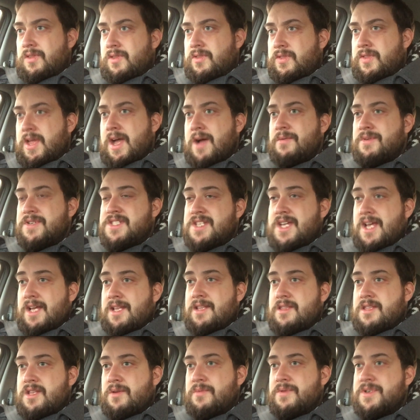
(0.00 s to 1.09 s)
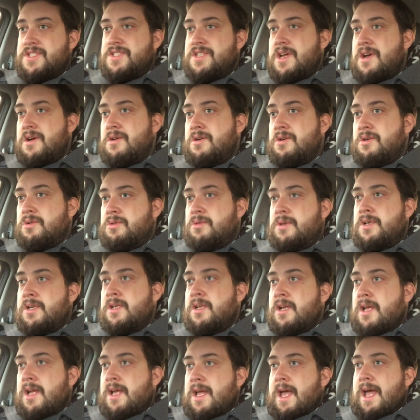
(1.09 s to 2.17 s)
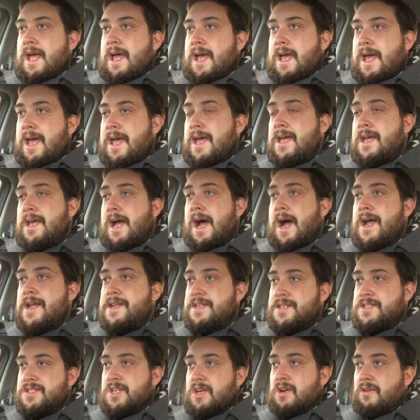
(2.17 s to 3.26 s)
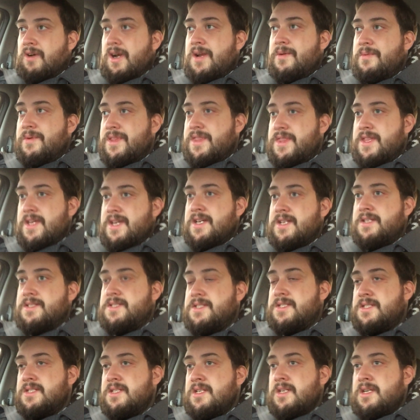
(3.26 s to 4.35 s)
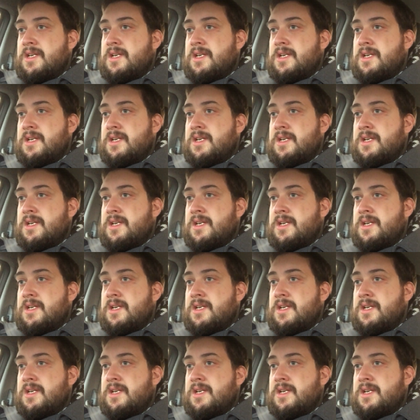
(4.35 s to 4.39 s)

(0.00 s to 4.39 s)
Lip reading: that was it. There was no, hey, I disagree with this,